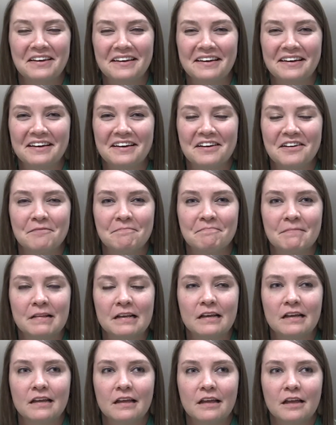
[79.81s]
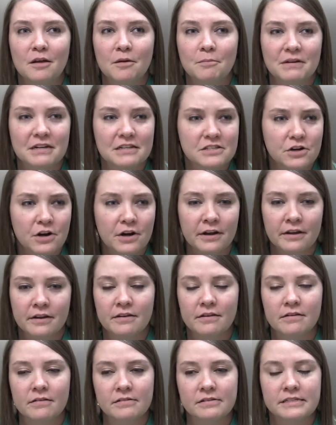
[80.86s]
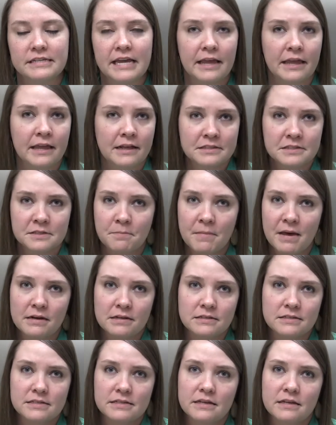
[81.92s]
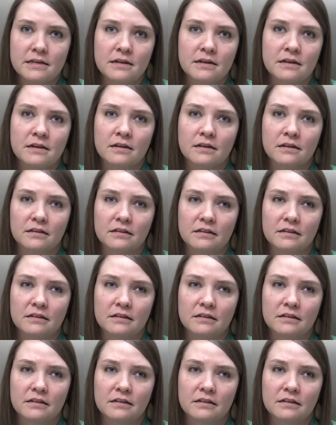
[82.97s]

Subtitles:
But I started taking some medicine,